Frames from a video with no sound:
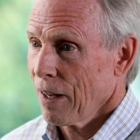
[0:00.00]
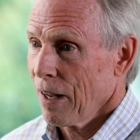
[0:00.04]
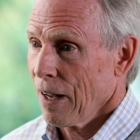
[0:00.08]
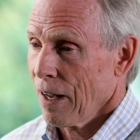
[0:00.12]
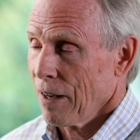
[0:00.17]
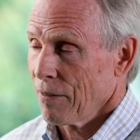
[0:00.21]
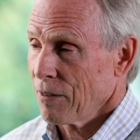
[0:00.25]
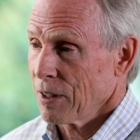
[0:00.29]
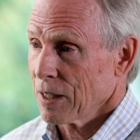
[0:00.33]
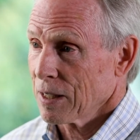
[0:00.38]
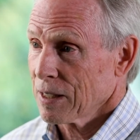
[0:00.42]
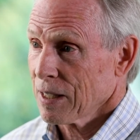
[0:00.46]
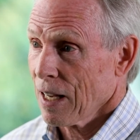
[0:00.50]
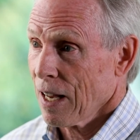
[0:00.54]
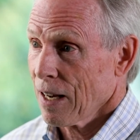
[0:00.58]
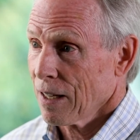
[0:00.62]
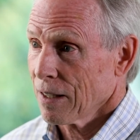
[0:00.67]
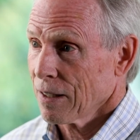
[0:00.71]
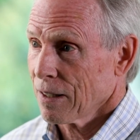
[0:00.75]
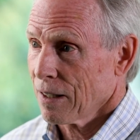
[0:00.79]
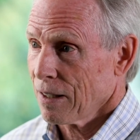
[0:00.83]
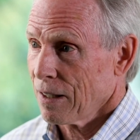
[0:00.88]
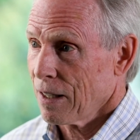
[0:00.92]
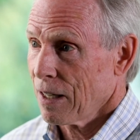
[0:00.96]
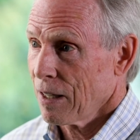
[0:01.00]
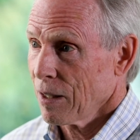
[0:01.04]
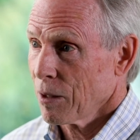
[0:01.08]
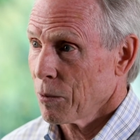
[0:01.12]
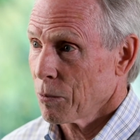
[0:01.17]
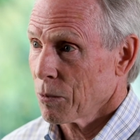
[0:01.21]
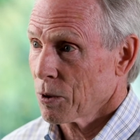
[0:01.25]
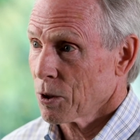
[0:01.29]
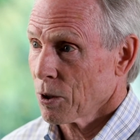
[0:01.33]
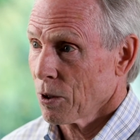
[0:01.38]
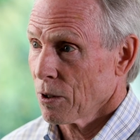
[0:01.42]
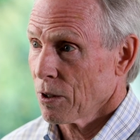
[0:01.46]
having silent
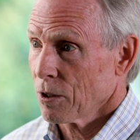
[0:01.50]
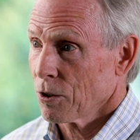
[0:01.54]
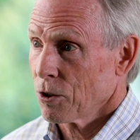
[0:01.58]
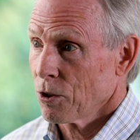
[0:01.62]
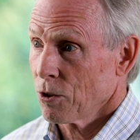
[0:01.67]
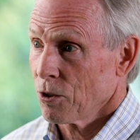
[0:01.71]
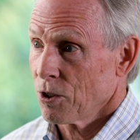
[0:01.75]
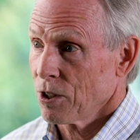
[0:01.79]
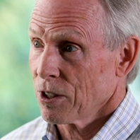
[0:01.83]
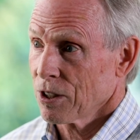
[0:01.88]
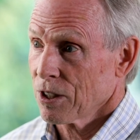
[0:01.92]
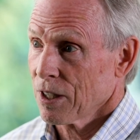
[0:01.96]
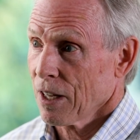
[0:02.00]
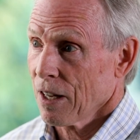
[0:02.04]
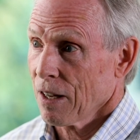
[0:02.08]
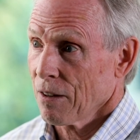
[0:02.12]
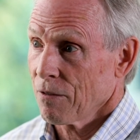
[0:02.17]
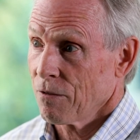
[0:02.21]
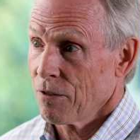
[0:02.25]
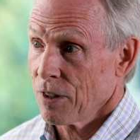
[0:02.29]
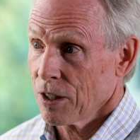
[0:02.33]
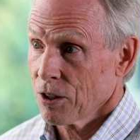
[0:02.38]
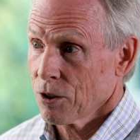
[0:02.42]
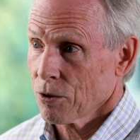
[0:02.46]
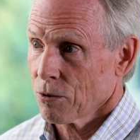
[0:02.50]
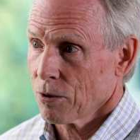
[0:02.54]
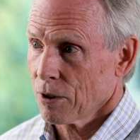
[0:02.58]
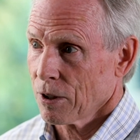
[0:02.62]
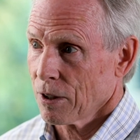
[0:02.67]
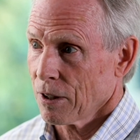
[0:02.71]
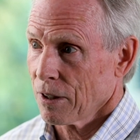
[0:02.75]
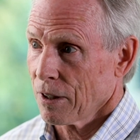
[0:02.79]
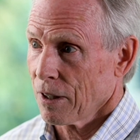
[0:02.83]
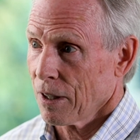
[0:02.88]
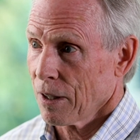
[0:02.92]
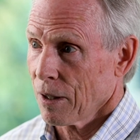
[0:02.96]
alarms so that you just had
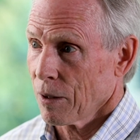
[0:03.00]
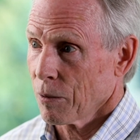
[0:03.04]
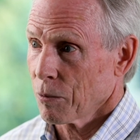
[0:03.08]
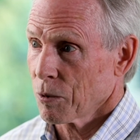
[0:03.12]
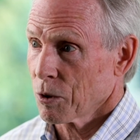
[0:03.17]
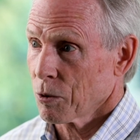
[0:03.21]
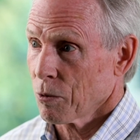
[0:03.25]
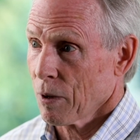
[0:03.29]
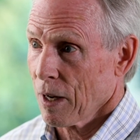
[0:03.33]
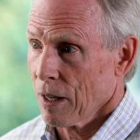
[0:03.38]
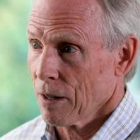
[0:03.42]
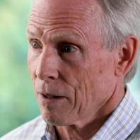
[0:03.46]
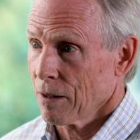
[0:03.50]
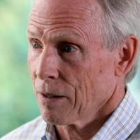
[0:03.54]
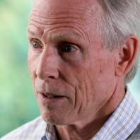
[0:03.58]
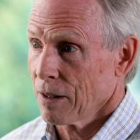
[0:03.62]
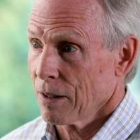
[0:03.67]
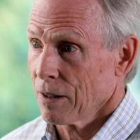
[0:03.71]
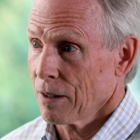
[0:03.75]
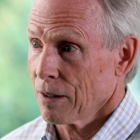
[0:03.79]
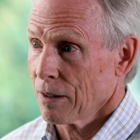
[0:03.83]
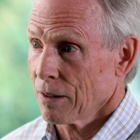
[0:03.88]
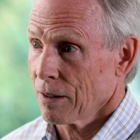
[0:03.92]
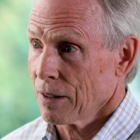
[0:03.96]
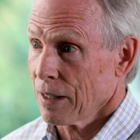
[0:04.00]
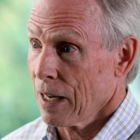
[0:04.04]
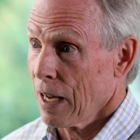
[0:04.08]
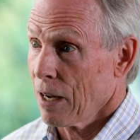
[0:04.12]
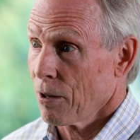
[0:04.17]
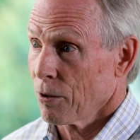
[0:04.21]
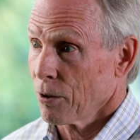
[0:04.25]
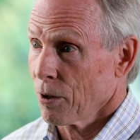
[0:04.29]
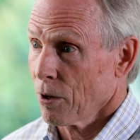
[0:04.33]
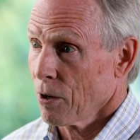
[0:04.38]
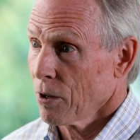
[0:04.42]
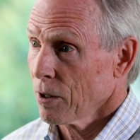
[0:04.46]
visual alarms rather than
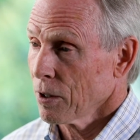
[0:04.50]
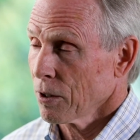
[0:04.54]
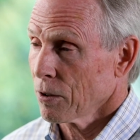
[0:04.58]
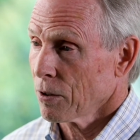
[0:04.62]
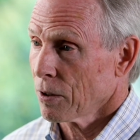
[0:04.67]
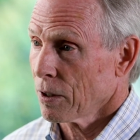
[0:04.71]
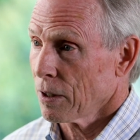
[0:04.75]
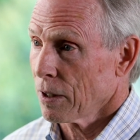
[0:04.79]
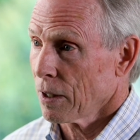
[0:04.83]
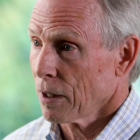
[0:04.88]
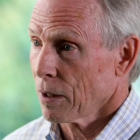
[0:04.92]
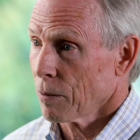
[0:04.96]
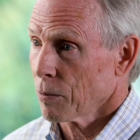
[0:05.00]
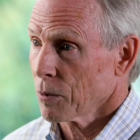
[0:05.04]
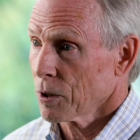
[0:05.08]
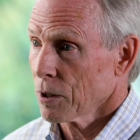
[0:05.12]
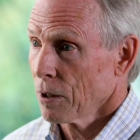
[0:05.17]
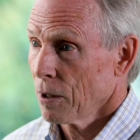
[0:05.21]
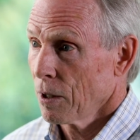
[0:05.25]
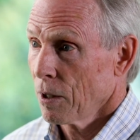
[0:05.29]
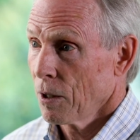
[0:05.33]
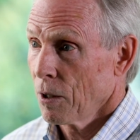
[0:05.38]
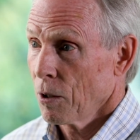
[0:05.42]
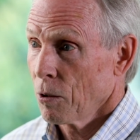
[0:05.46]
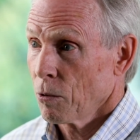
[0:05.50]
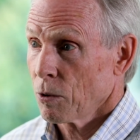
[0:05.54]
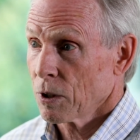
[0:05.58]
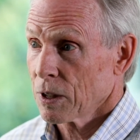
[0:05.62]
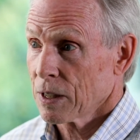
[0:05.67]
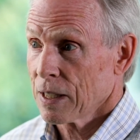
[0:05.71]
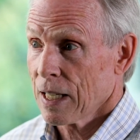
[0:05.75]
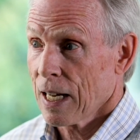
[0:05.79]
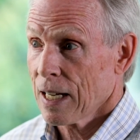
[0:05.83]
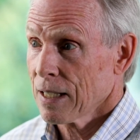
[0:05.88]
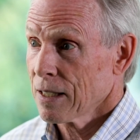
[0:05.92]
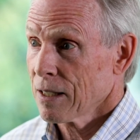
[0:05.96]
loud audio alarms was
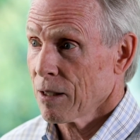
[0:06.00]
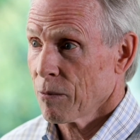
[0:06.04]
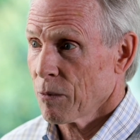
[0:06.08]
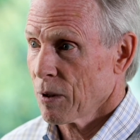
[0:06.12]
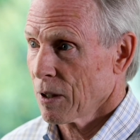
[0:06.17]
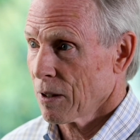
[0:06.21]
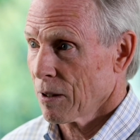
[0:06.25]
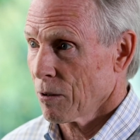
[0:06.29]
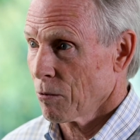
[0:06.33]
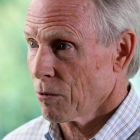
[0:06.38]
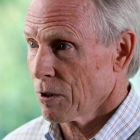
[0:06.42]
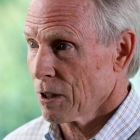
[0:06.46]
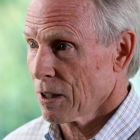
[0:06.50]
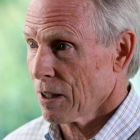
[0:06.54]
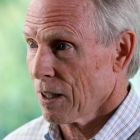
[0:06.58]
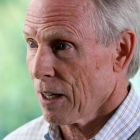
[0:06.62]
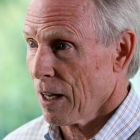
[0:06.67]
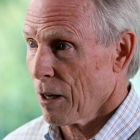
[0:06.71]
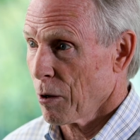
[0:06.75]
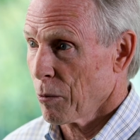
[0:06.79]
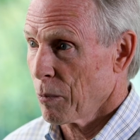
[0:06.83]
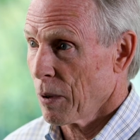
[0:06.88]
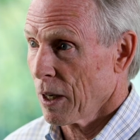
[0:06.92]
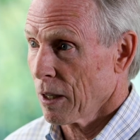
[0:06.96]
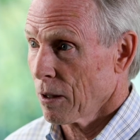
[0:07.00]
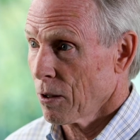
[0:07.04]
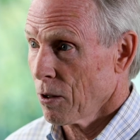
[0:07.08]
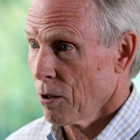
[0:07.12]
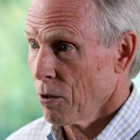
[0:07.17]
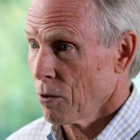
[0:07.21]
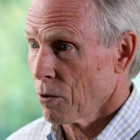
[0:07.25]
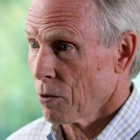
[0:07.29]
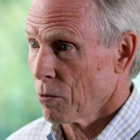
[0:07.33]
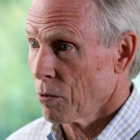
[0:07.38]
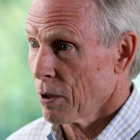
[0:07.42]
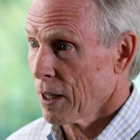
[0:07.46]
not something that was allowed by
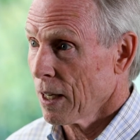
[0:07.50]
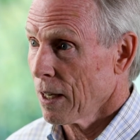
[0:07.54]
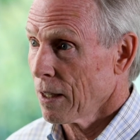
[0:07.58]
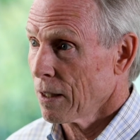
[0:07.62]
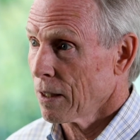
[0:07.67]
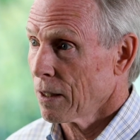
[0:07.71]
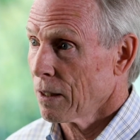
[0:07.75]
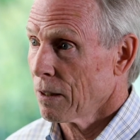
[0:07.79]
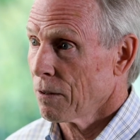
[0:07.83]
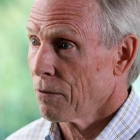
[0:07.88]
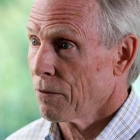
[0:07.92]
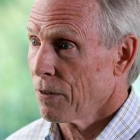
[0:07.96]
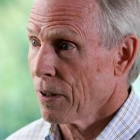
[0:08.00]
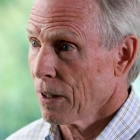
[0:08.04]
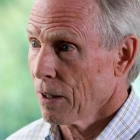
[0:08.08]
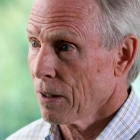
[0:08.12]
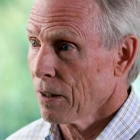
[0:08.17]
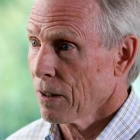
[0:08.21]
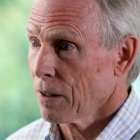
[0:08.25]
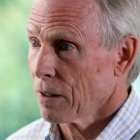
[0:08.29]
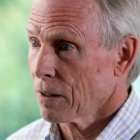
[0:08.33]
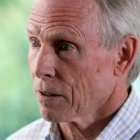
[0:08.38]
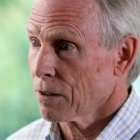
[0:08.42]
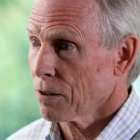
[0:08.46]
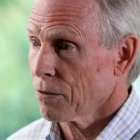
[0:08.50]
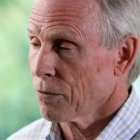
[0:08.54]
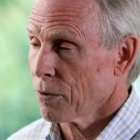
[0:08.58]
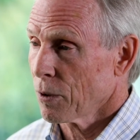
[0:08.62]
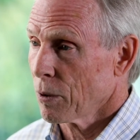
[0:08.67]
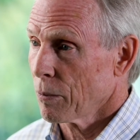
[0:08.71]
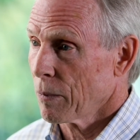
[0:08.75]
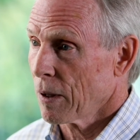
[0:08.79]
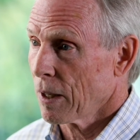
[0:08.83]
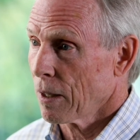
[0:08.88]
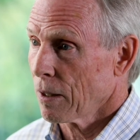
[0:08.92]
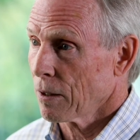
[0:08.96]
code. We had to get a variance
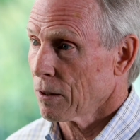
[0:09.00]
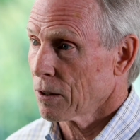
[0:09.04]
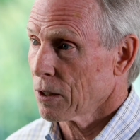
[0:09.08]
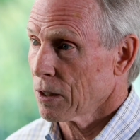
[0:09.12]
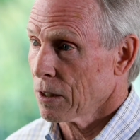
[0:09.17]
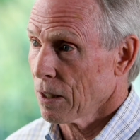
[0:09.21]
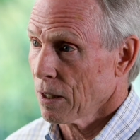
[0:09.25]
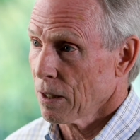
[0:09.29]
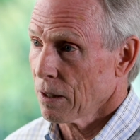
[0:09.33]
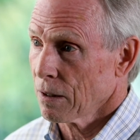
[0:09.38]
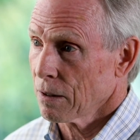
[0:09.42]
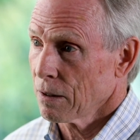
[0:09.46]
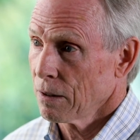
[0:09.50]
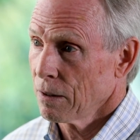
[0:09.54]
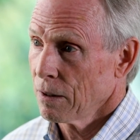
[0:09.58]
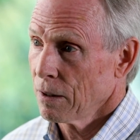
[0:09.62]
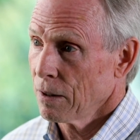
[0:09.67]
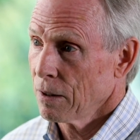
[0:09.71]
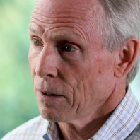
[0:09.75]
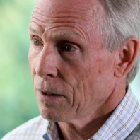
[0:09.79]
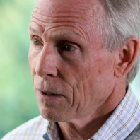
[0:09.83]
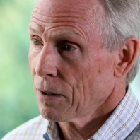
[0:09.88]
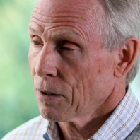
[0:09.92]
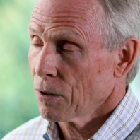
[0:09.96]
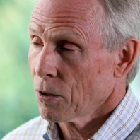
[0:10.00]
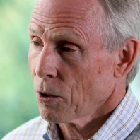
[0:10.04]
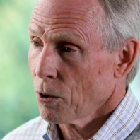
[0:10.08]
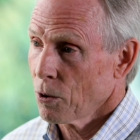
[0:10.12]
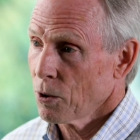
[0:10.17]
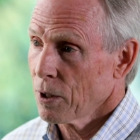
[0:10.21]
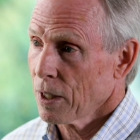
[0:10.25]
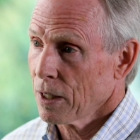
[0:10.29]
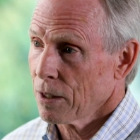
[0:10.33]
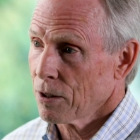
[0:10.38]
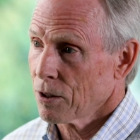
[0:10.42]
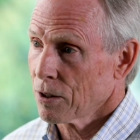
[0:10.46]
from our state
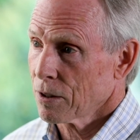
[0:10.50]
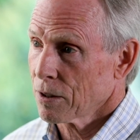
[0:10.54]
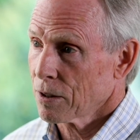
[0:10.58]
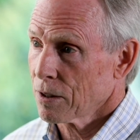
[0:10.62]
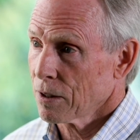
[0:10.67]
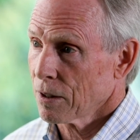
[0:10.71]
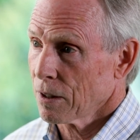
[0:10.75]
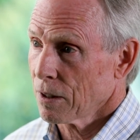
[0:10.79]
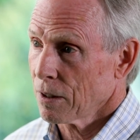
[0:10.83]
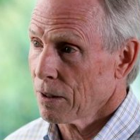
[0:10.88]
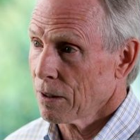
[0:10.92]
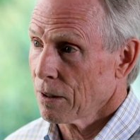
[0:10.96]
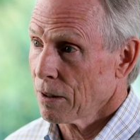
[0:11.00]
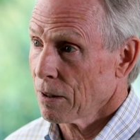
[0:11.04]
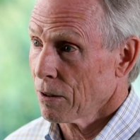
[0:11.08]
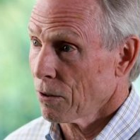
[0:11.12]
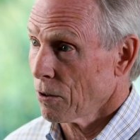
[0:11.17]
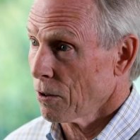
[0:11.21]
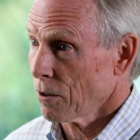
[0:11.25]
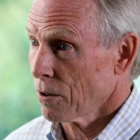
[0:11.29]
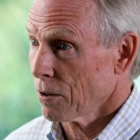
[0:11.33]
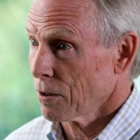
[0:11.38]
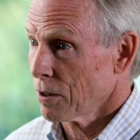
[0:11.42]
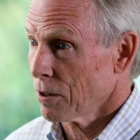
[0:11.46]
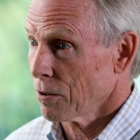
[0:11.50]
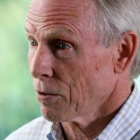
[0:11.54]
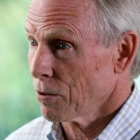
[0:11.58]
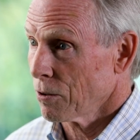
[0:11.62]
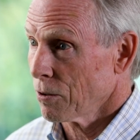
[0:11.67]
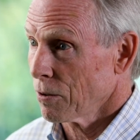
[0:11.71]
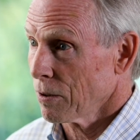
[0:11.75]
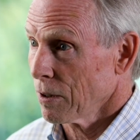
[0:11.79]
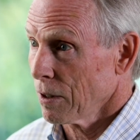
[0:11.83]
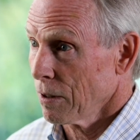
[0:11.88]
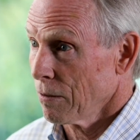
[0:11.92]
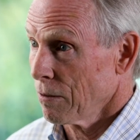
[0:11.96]
code agency in order
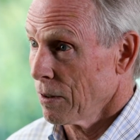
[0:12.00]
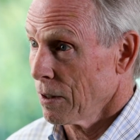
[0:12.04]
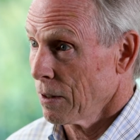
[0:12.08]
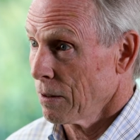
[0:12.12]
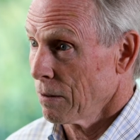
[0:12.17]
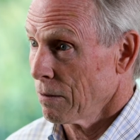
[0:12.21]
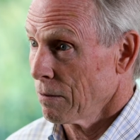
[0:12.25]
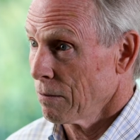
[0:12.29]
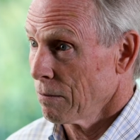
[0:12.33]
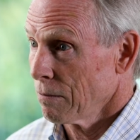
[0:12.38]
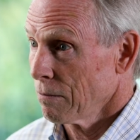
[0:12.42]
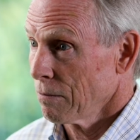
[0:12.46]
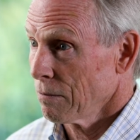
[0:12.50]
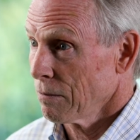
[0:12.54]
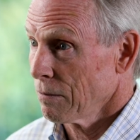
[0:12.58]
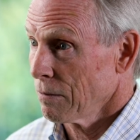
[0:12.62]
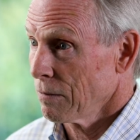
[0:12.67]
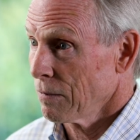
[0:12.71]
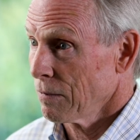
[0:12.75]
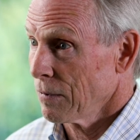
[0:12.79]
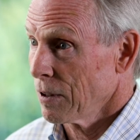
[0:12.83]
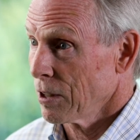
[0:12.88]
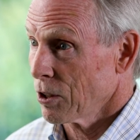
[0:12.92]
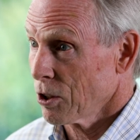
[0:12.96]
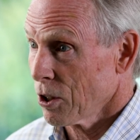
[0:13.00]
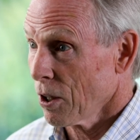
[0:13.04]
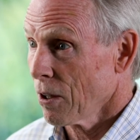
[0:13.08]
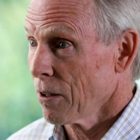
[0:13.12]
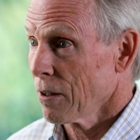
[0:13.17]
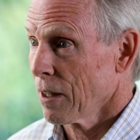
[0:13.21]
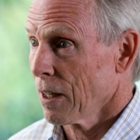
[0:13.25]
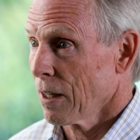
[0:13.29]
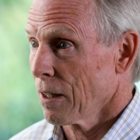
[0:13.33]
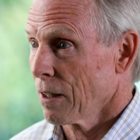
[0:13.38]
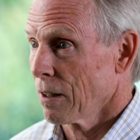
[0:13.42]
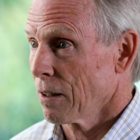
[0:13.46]
to even install
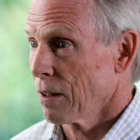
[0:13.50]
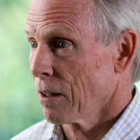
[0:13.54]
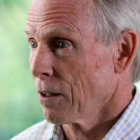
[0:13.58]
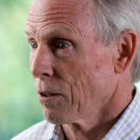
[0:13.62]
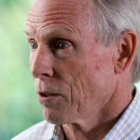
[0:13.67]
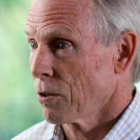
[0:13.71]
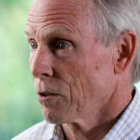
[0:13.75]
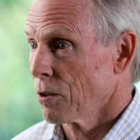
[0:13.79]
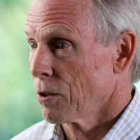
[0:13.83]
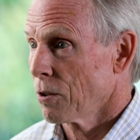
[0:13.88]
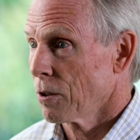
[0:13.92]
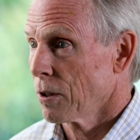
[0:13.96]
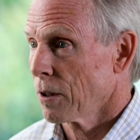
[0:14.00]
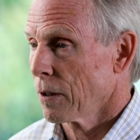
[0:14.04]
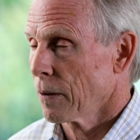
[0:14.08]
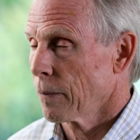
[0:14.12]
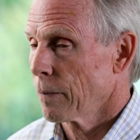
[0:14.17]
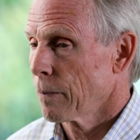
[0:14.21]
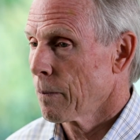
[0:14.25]
that in our new unit.